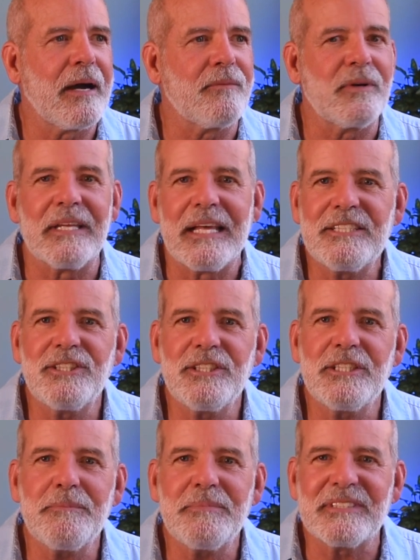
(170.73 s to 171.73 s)

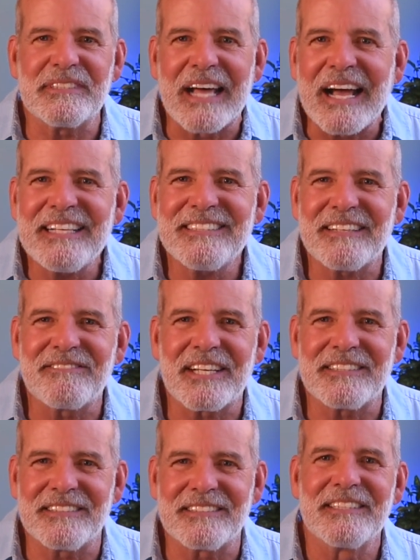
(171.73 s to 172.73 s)
relationship is nice. I've
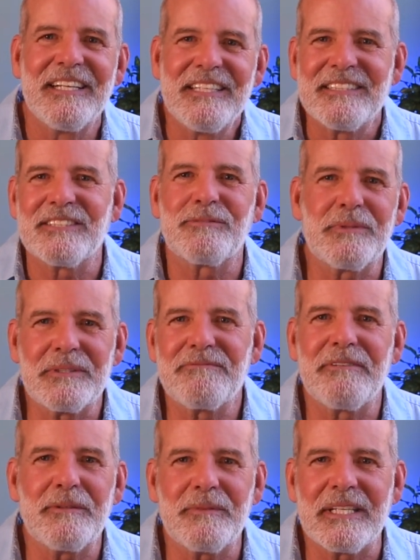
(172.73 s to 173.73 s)
got this real
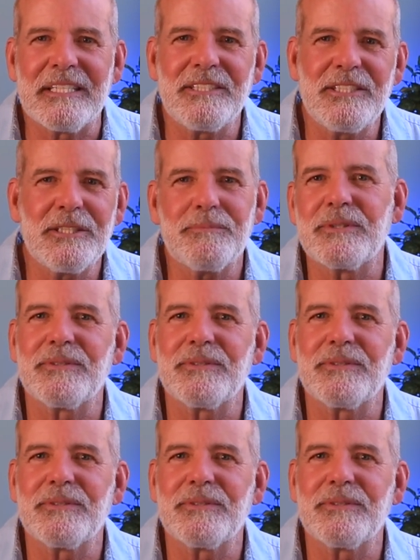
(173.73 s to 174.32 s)
fun relationship.